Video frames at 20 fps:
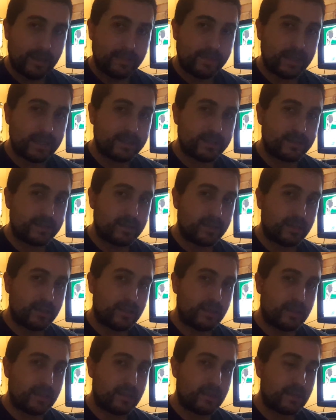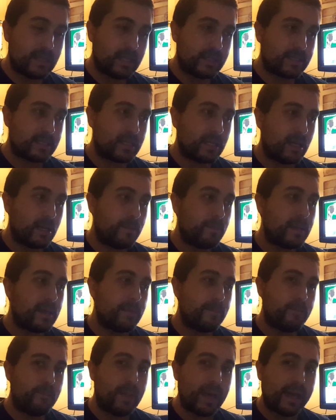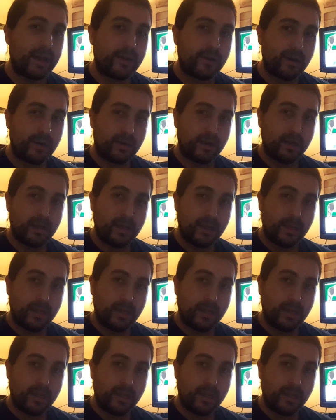that's going to be better